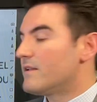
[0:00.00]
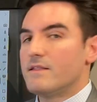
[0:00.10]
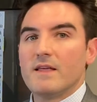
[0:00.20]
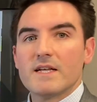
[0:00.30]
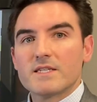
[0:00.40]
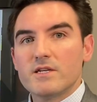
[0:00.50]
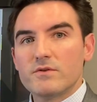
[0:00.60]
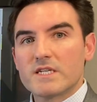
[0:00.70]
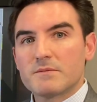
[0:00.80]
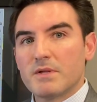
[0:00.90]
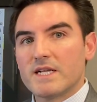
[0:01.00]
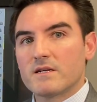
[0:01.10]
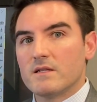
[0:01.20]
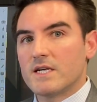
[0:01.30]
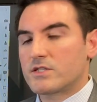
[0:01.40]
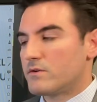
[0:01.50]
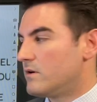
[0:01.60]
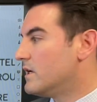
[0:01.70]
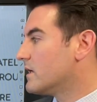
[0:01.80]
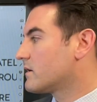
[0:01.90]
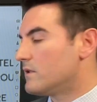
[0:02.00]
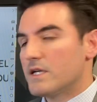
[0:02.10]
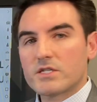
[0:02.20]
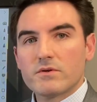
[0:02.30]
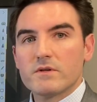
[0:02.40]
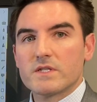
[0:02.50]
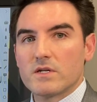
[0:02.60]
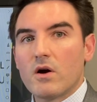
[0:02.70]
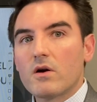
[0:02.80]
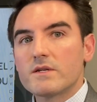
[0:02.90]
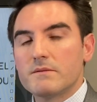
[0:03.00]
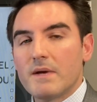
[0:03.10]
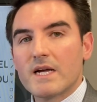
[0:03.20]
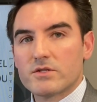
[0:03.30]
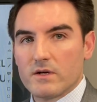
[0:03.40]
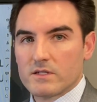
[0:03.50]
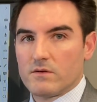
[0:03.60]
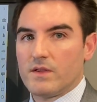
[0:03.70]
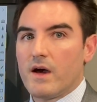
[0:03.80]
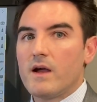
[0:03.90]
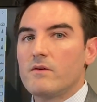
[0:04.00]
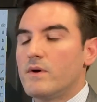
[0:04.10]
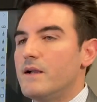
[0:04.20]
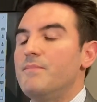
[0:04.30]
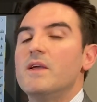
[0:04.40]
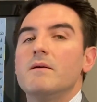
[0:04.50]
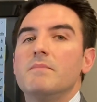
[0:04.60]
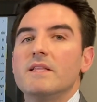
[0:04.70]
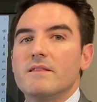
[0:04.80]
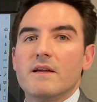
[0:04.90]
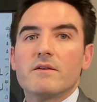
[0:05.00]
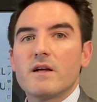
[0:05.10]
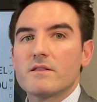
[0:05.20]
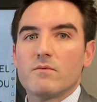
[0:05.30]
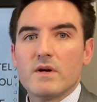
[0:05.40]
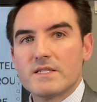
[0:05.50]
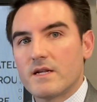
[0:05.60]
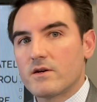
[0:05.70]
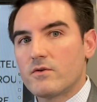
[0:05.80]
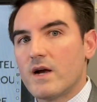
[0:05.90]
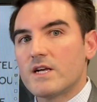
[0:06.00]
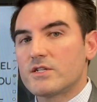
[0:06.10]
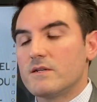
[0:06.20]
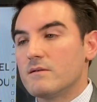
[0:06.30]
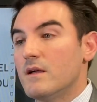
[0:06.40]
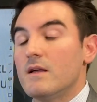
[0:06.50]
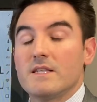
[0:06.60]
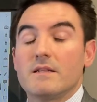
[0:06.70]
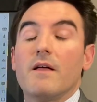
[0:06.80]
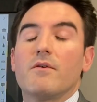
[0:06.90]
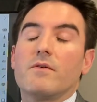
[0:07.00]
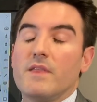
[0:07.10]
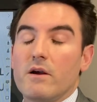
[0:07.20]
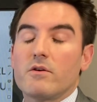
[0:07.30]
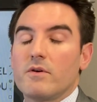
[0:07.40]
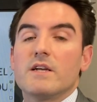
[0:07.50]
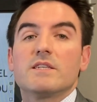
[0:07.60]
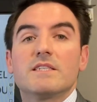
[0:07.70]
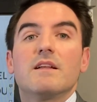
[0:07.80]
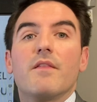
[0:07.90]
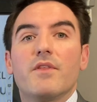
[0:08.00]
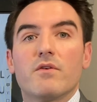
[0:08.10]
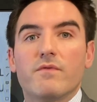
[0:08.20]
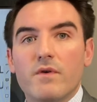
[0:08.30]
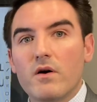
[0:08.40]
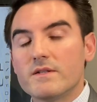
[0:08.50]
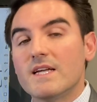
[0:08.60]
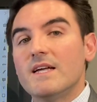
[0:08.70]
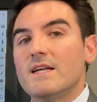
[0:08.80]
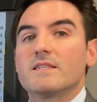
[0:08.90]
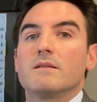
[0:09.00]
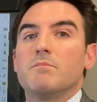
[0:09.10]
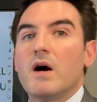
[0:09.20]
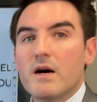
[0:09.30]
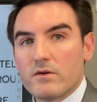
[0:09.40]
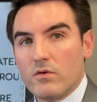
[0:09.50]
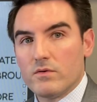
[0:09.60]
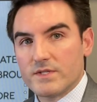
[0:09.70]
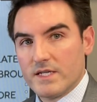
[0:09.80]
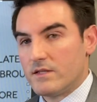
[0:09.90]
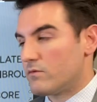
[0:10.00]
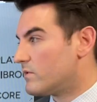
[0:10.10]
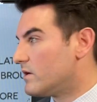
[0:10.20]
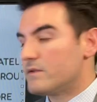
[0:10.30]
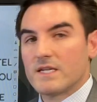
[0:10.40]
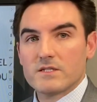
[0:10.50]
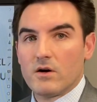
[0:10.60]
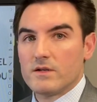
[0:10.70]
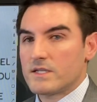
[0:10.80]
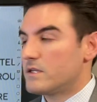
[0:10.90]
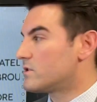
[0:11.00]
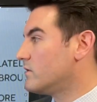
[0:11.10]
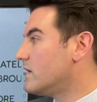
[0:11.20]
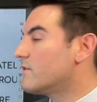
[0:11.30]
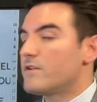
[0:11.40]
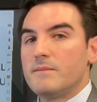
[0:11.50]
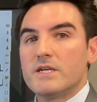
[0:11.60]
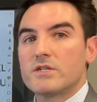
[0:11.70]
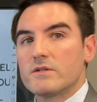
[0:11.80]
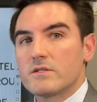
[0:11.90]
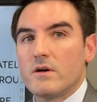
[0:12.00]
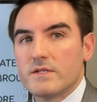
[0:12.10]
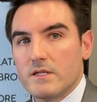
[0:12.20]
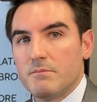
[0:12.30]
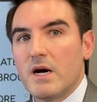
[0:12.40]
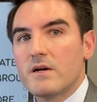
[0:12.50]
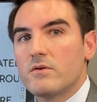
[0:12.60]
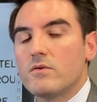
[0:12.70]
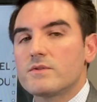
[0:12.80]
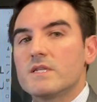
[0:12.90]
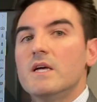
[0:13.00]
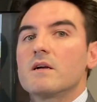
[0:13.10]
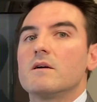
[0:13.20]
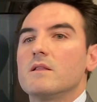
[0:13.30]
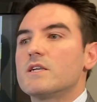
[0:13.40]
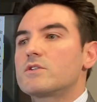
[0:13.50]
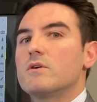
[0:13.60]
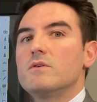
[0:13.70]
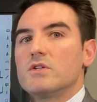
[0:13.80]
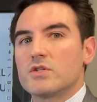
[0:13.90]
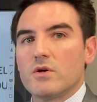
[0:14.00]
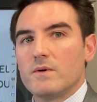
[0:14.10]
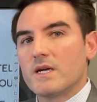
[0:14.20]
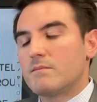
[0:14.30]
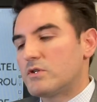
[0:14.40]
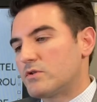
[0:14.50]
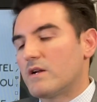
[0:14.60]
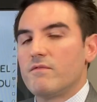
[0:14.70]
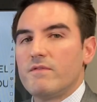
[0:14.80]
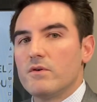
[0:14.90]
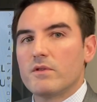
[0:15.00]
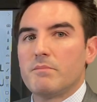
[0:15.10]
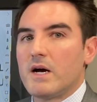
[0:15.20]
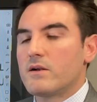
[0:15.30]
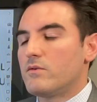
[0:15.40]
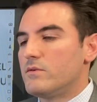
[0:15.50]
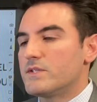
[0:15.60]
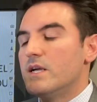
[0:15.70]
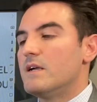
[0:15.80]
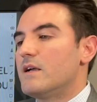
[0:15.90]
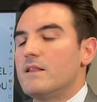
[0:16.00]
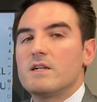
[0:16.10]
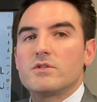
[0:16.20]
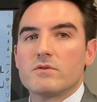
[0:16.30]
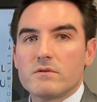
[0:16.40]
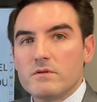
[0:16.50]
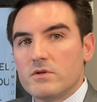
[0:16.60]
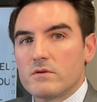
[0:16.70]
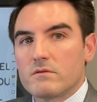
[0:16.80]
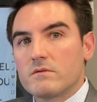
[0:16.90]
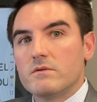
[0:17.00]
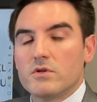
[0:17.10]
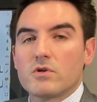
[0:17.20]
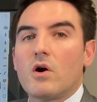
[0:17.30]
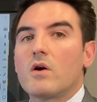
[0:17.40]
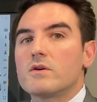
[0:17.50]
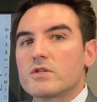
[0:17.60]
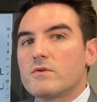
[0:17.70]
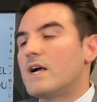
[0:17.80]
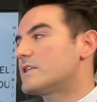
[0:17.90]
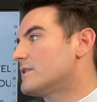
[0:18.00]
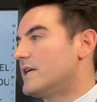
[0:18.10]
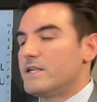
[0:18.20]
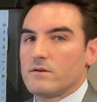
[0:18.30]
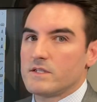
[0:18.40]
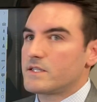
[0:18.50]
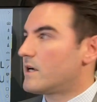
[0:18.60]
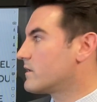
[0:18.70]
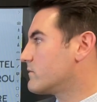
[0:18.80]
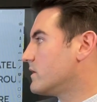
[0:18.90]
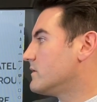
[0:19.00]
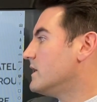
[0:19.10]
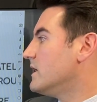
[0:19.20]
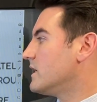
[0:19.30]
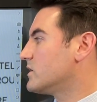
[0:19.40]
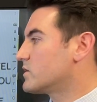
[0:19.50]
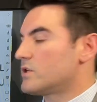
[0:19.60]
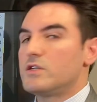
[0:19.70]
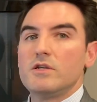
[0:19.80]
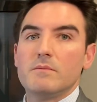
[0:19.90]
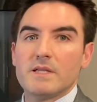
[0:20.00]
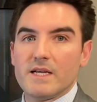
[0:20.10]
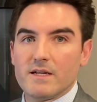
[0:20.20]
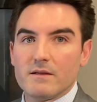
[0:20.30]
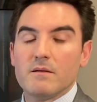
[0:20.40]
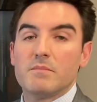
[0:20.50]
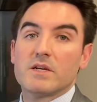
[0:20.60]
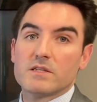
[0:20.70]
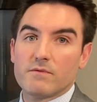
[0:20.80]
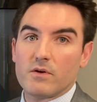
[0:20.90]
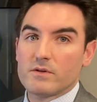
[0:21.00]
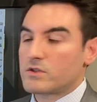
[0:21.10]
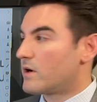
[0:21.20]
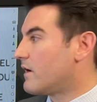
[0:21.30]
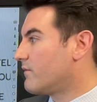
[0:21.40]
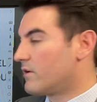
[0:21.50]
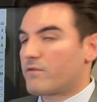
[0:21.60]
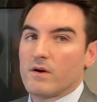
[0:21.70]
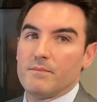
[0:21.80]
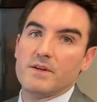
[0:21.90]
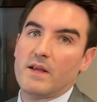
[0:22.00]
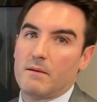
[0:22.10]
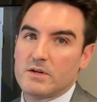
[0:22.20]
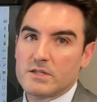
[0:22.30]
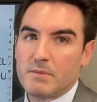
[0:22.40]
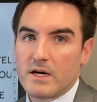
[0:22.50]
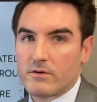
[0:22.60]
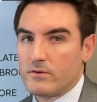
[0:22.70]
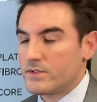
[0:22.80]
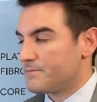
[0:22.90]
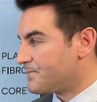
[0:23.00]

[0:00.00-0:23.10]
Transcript: That's how you explain cholesterol. Cholesterol is the cars and Mack trucks on the highway, but they're not the ones that are crashing. It's not, or they are crashing. It's not their fault. It's the potholes in the road that's causing it. So inflammation is causing the potholes. Cholesterol is showing up to try to fill the potholes, and that's your car's crash landing on the side of the road and just accumulating because of all the traffic from the damaged potholes.